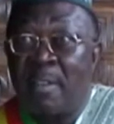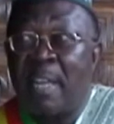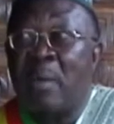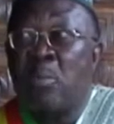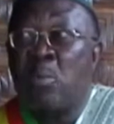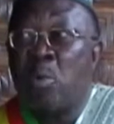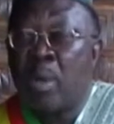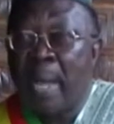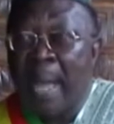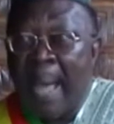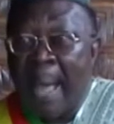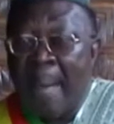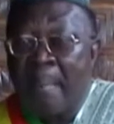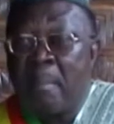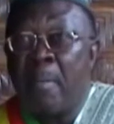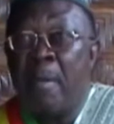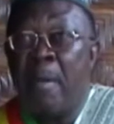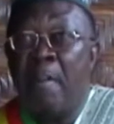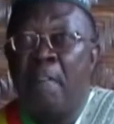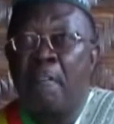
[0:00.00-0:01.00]
that will
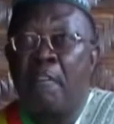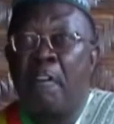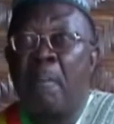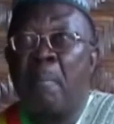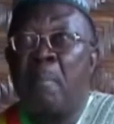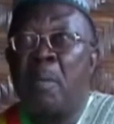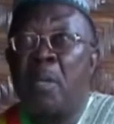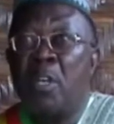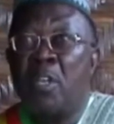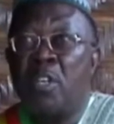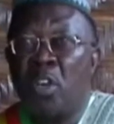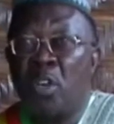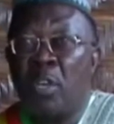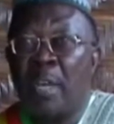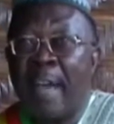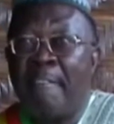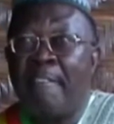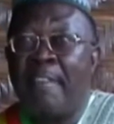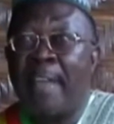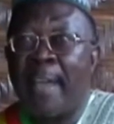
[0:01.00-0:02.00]
come from not
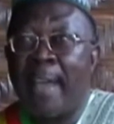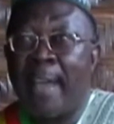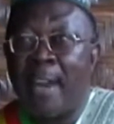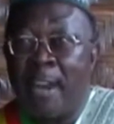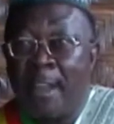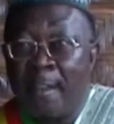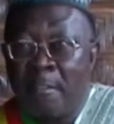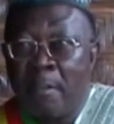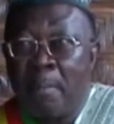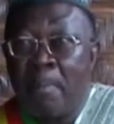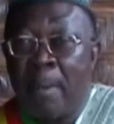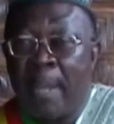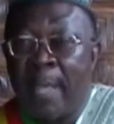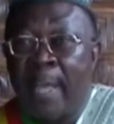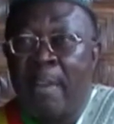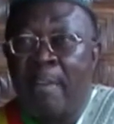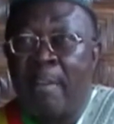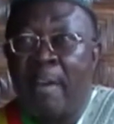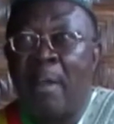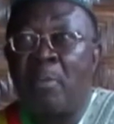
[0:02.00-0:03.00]
having a level
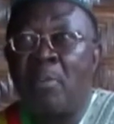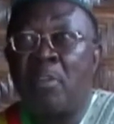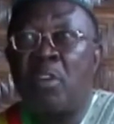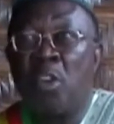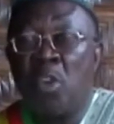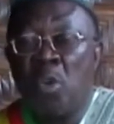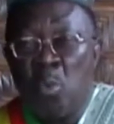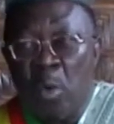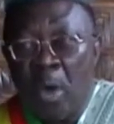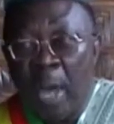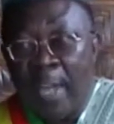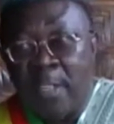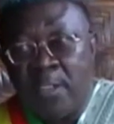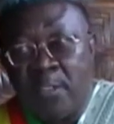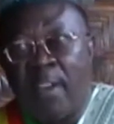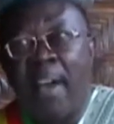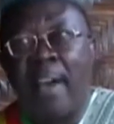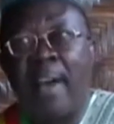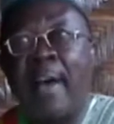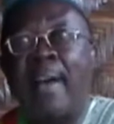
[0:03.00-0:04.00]
playing ground
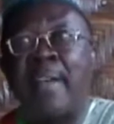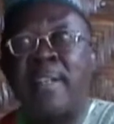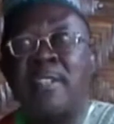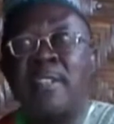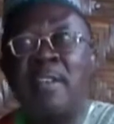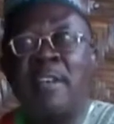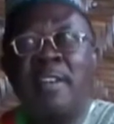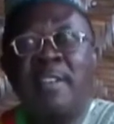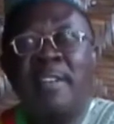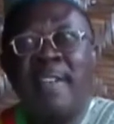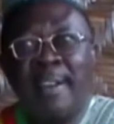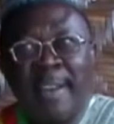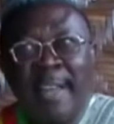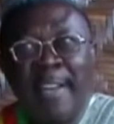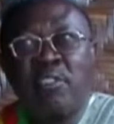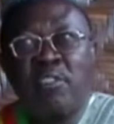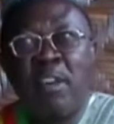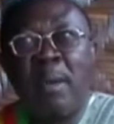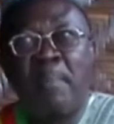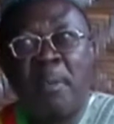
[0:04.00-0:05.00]
as far as the
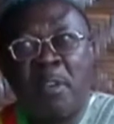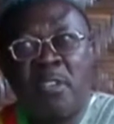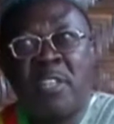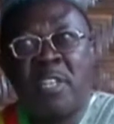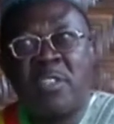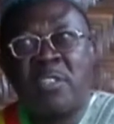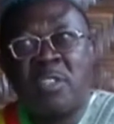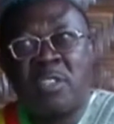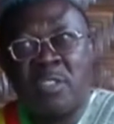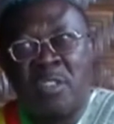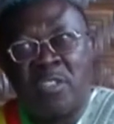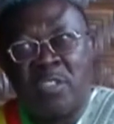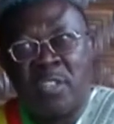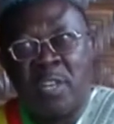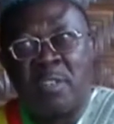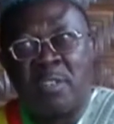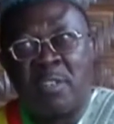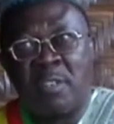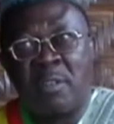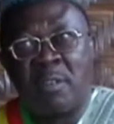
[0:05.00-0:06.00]
electoral process is
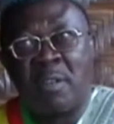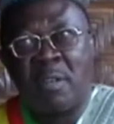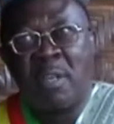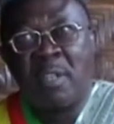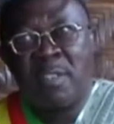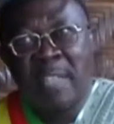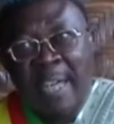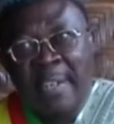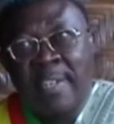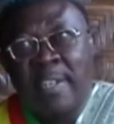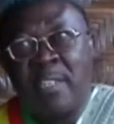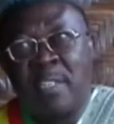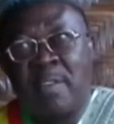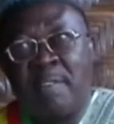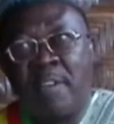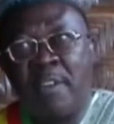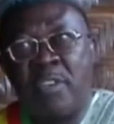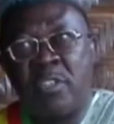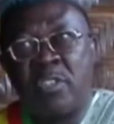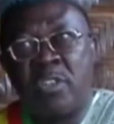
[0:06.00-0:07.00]
concerned. That is
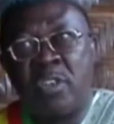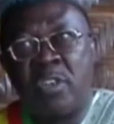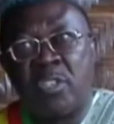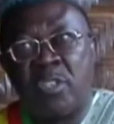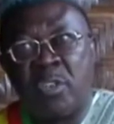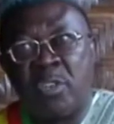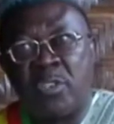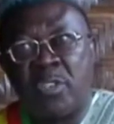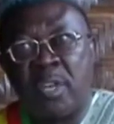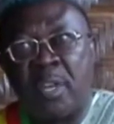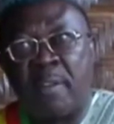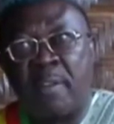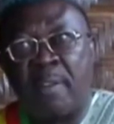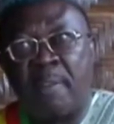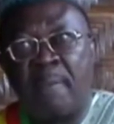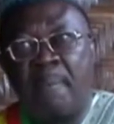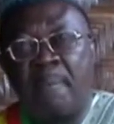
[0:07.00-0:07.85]
a very serious concern.